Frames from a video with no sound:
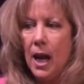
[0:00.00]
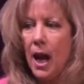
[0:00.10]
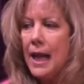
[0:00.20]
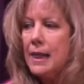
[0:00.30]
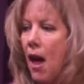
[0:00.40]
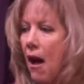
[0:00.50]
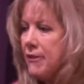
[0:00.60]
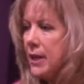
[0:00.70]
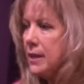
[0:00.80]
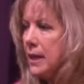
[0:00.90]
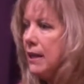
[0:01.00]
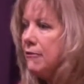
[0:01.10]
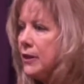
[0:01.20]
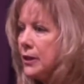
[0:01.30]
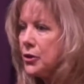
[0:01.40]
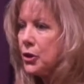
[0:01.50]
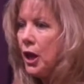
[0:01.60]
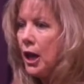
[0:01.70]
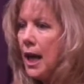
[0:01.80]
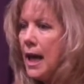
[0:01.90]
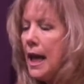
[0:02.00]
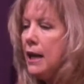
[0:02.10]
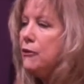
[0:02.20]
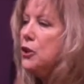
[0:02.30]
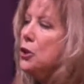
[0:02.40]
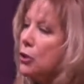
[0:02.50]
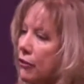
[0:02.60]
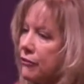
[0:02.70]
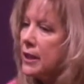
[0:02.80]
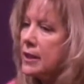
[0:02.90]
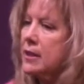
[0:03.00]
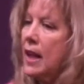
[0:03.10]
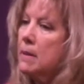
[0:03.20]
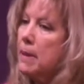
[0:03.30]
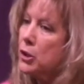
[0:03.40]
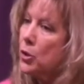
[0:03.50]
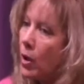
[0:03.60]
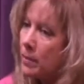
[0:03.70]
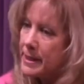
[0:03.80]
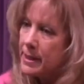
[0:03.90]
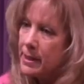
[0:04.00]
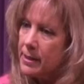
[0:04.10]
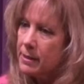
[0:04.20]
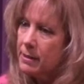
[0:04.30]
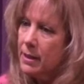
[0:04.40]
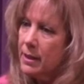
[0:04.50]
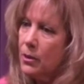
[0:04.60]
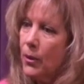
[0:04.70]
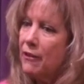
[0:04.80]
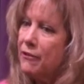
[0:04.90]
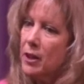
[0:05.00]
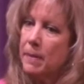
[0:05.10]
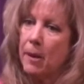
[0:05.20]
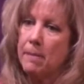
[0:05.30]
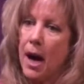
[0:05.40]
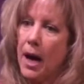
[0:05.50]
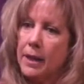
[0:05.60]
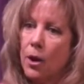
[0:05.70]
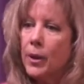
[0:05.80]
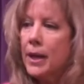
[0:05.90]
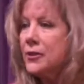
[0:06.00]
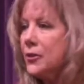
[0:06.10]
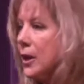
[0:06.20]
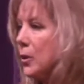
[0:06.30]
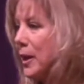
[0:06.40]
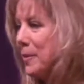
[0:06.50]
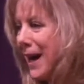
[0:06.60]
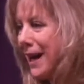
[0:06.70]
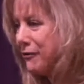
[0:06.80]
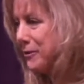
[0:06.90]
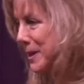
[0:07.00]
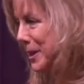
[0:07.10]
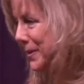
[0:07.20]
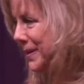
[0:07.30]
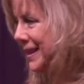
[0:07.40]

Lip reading: I love it, and it feels good. And if you don't feel excited about your business the way I feel about mine, no one else is going to want to buy from you.